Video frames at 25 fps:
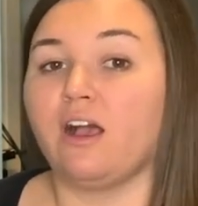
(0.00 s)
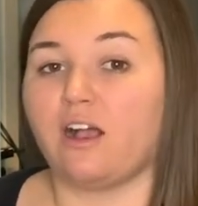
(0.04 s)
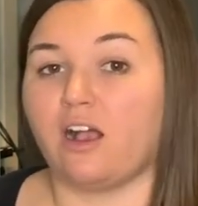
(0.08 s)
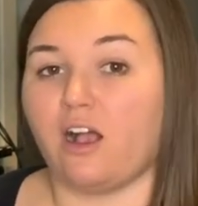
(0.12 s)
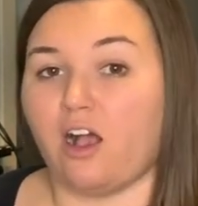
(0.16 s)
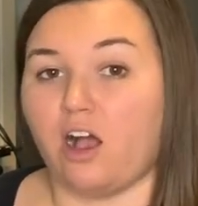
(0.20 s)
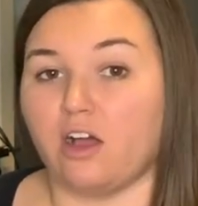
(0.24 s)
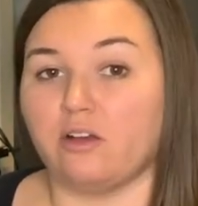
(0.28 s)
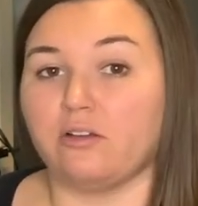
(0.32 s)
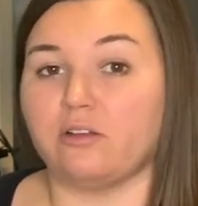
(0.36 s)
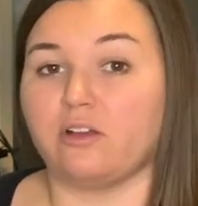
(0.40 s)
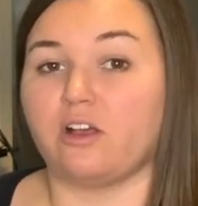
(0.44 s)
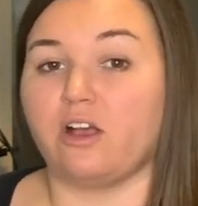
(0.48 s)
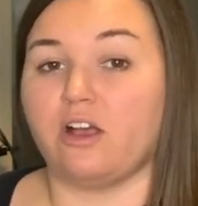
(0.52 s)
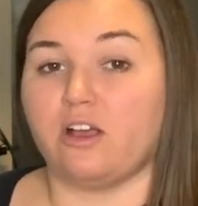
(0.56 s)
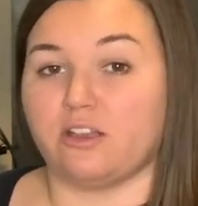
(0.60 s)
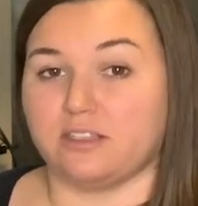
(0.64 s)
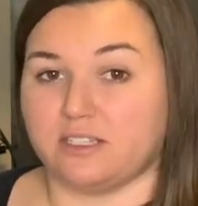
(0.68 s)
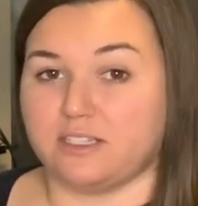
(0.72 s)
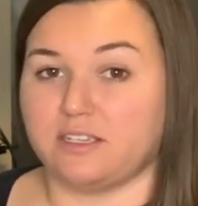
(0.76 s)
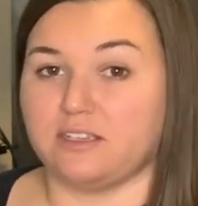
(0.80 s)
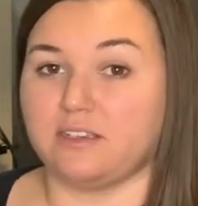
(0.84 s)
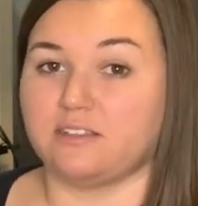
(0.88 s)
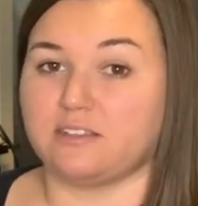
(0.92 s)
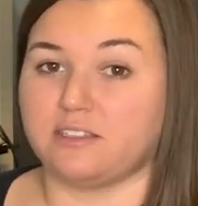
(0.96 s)

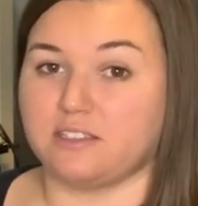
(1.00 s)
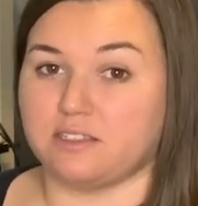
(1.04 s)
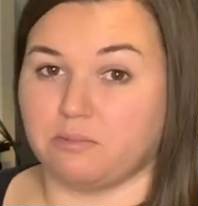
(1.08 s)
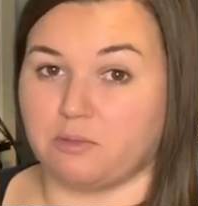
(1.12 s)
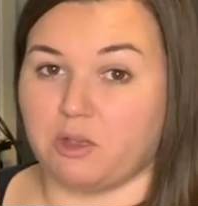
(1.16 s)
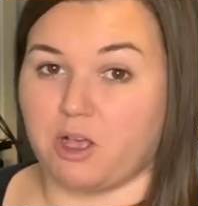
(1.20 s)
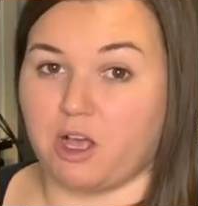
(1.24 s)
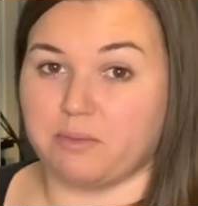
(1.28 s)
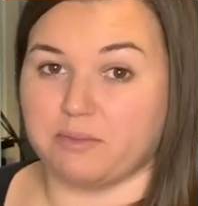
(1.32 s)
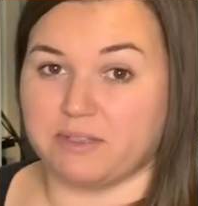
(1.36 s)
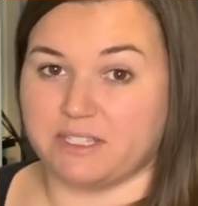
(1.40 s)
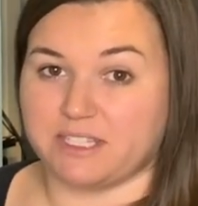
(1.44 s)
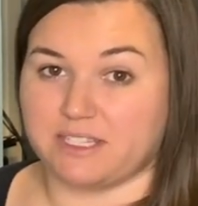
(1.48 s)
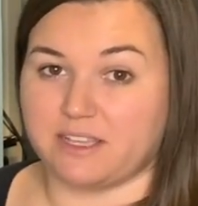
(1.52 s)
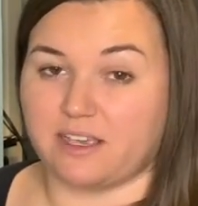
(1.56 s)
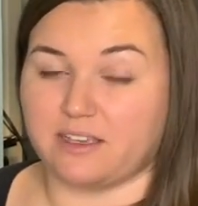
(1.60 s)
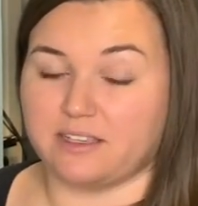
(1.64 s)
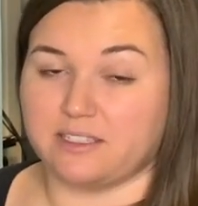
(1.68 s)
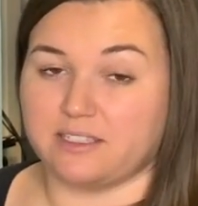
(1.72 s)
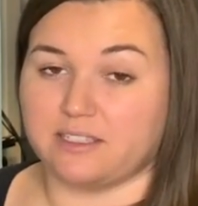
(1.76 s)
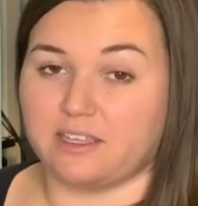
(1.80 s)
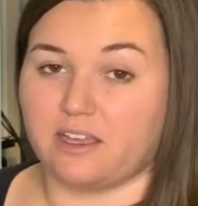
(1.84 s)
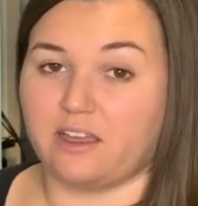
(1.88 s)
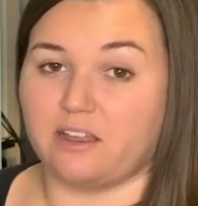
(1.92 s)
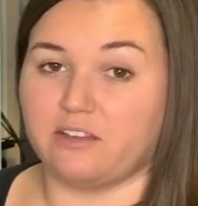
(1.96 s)
causing some common
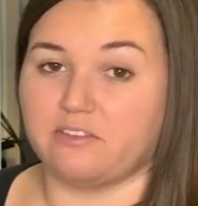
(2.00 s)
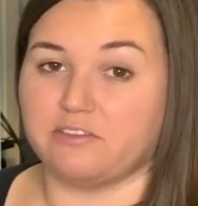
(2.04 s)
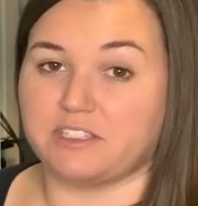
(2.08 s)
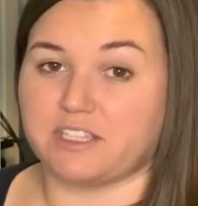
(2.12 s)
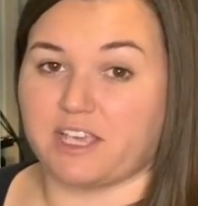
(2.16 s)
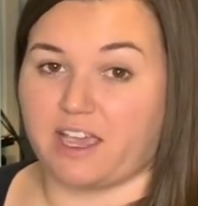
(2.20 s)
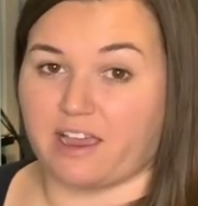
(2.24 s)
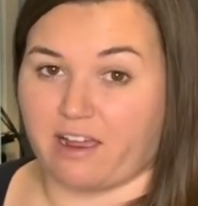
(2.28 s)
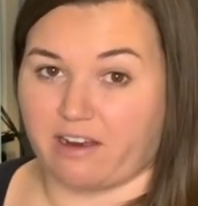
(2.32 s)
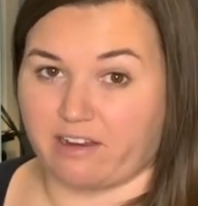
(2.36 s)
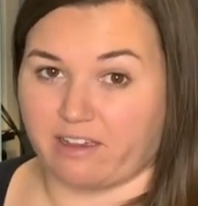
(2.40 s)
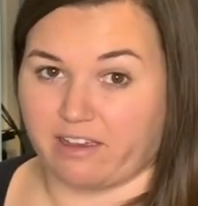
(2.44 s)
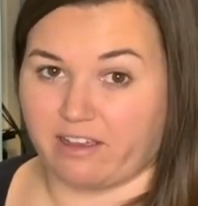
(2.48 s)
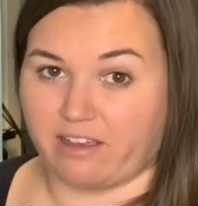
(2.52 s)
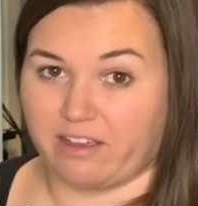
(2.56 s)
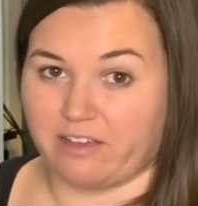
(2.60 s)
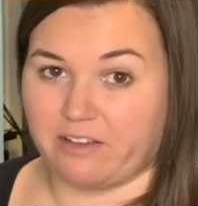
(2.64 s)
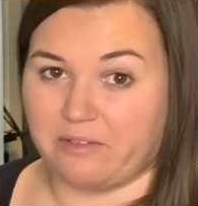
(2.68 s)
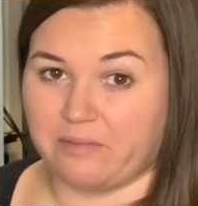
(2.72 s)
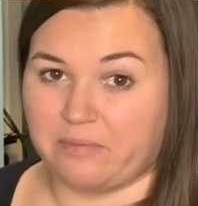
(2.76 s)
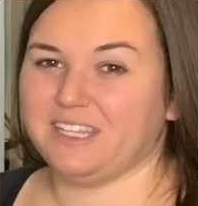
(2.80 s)
signs of sciatica.